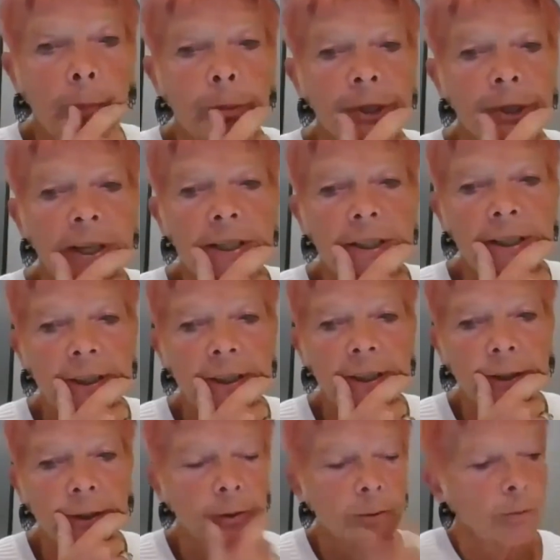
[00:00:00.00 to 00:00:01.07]

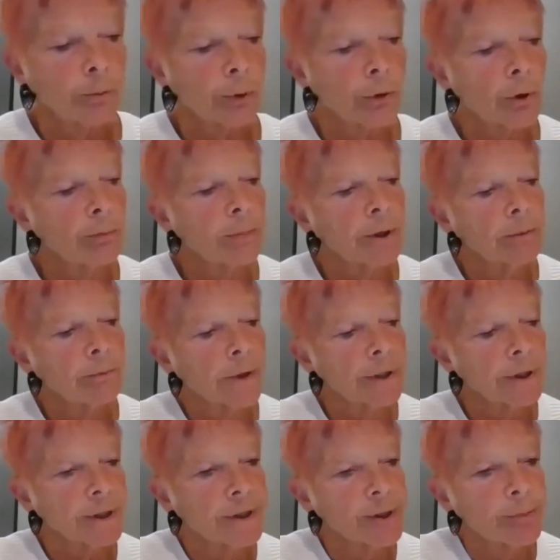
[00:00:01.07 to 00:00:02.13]
presenting problem
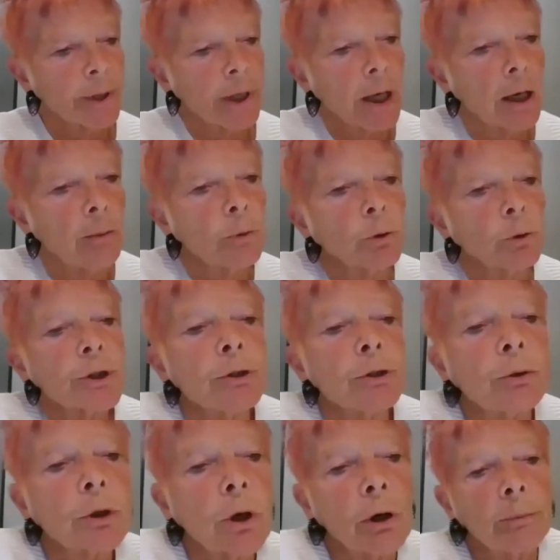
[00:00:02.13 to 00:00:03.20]
that has become all
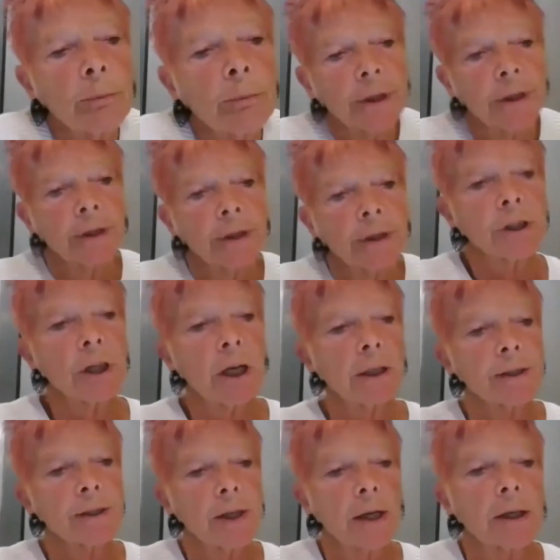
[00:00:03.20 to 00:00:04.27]
too common in the
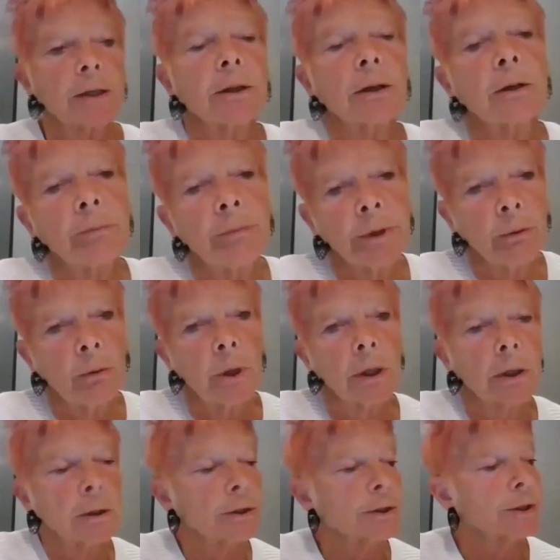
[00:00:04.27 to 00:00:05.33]
child psychotherapy
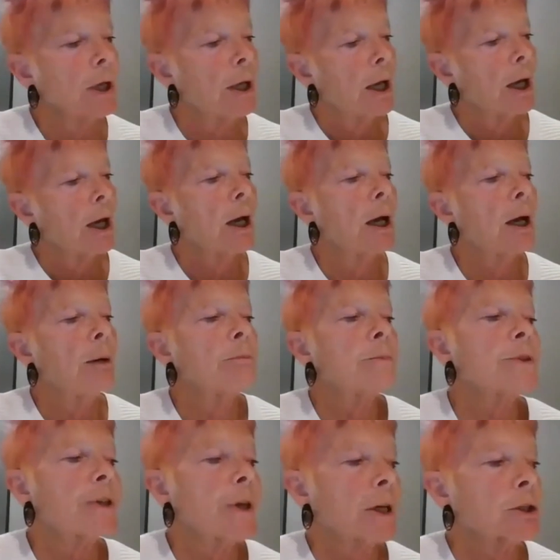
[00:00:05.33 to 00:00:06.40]
world,
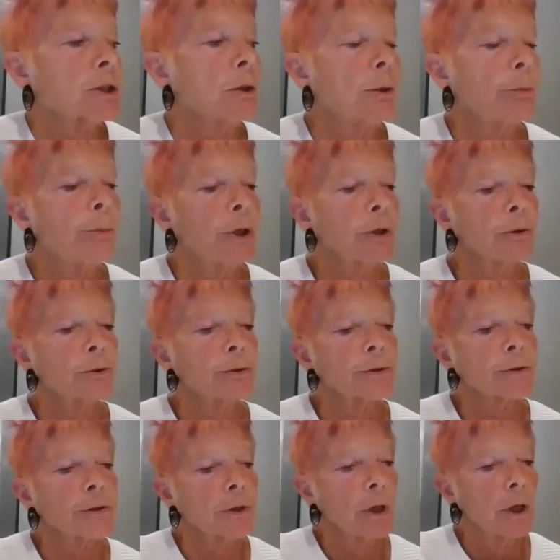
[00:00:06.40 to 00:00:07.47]
sexual
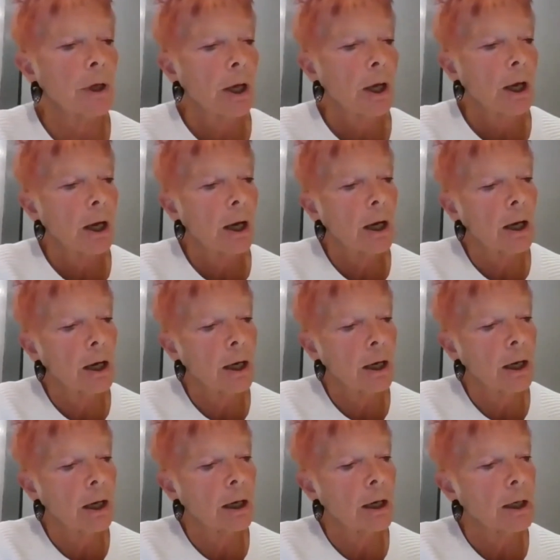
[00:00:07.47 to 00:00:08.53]
abuse.
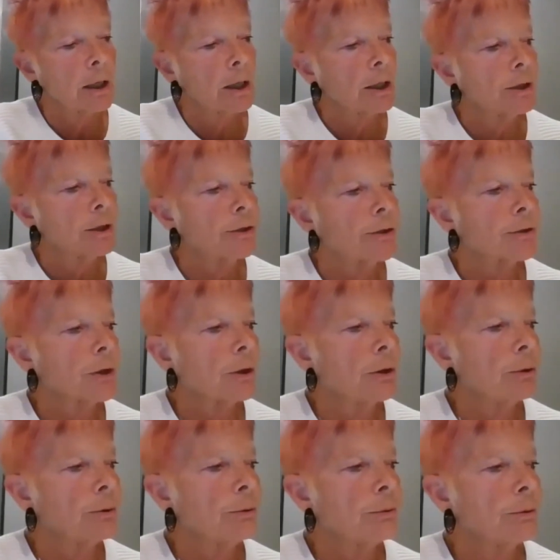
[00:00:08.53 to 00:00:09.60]

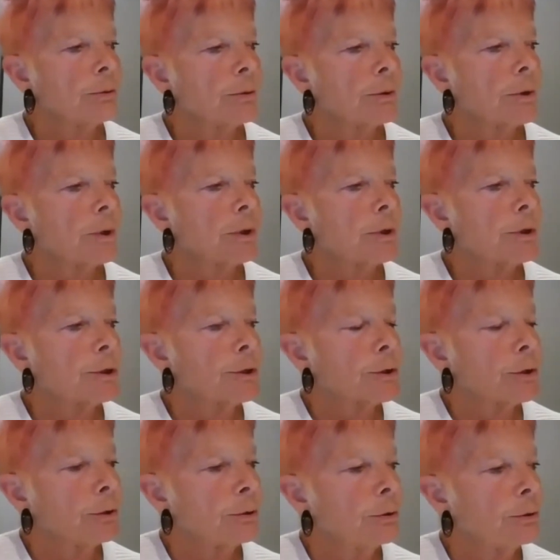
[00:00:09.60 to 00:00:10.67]
So
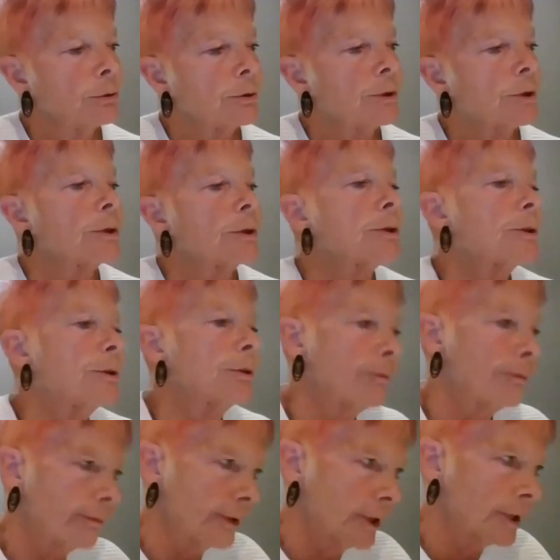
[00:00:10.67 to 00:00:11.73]
the
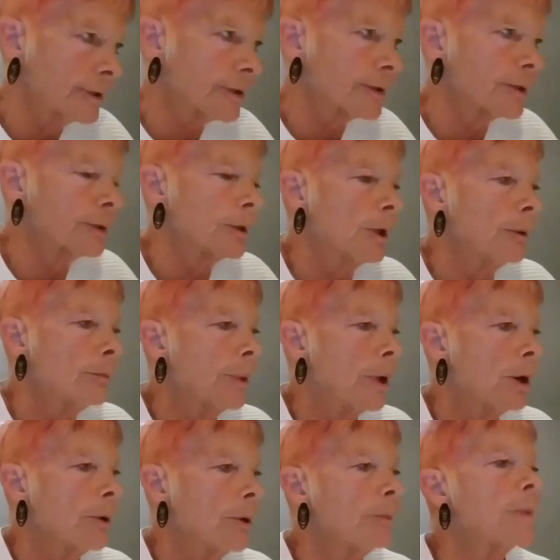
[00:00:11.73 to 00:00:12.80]
first
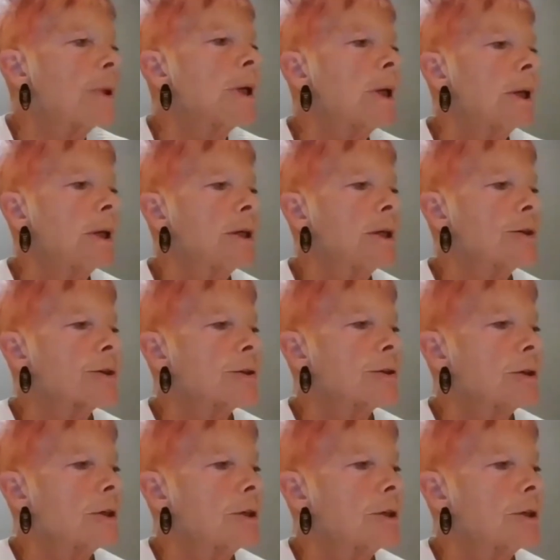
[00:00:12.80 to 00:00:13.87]
poem
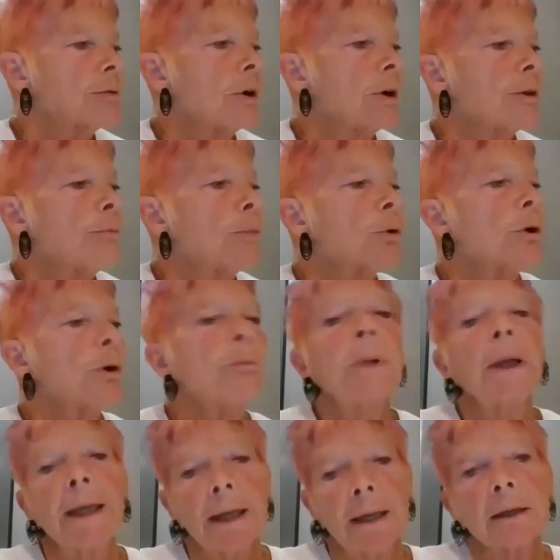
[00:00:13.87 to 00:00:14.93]
is rather more
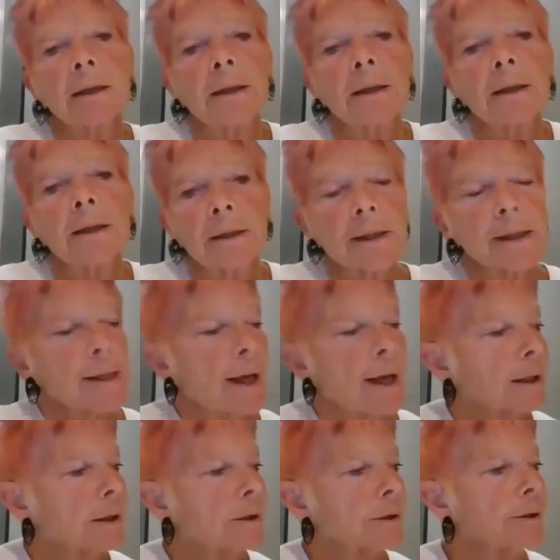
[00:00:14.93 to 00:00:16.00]
oblique than the
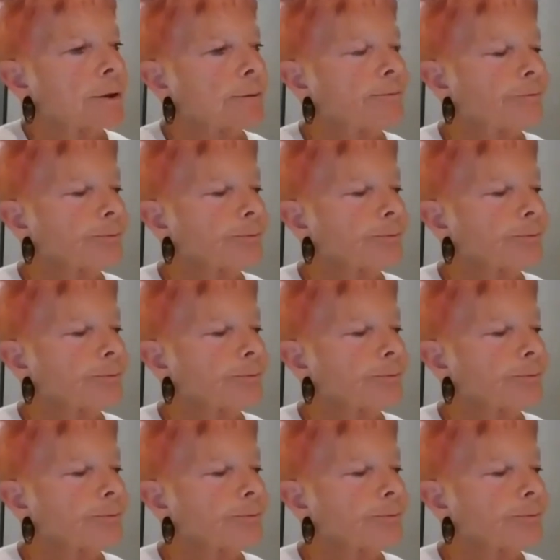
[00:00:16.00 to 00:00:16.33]
second.